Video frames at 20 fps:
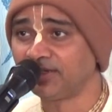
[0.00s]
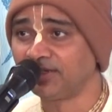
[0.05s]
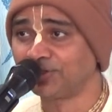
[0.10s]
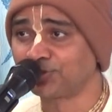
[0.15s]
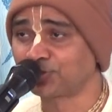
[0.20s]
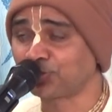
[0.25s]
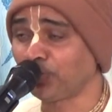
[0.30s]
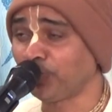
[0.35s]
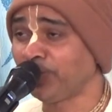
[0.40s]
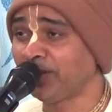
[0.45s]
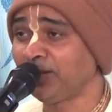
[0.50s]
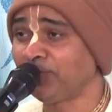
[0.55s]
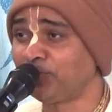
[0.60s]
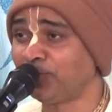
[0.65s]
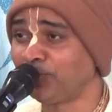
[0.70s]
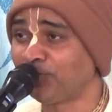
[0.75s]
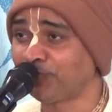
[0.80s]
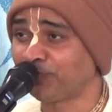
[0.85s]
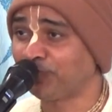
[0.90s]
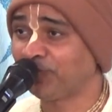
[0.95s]
So many
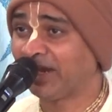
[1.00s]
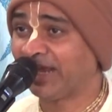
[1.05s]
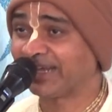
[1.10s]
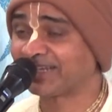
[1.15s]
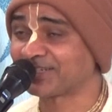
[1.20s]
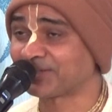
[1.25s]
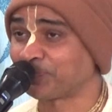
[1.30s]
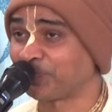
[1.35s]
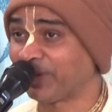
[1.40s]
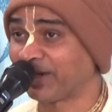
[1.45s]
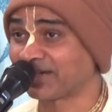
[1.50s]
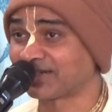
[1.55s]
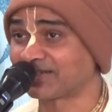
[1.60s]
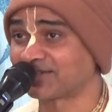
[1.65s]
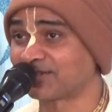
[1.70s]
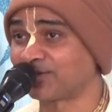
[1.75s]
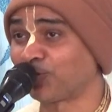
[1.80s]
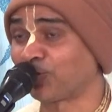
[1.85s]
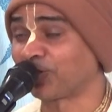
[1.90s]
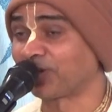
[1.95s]
beautiful
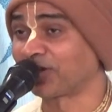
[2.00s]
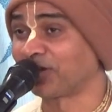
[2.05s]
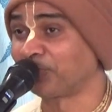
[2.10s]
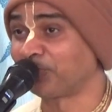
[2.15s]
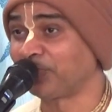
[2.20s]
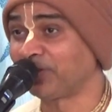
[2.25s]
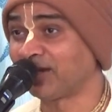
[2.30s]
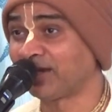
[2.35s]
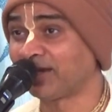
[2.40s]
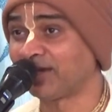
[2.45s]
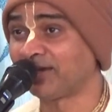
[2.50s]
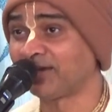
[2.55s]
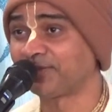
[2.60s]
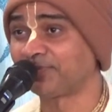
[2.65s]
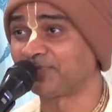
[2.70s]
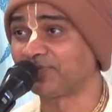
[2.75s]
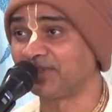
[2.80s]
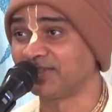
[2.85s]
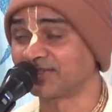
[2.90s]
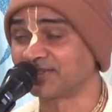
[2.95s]
aspects Lord Kapila
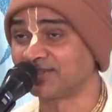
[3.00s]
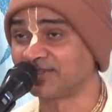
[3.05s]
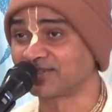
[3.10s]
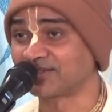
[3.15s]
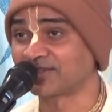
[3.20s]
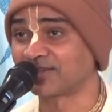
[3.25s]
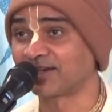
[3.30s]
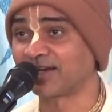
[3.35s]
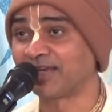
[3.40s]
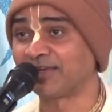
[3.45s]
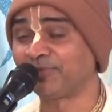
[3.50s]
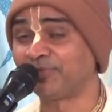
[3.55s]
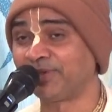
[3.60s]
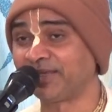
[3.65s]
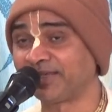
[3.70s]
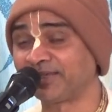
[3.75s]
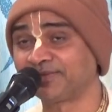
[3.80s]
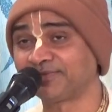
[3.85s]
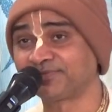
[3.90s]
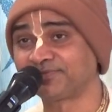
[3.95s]
is describing.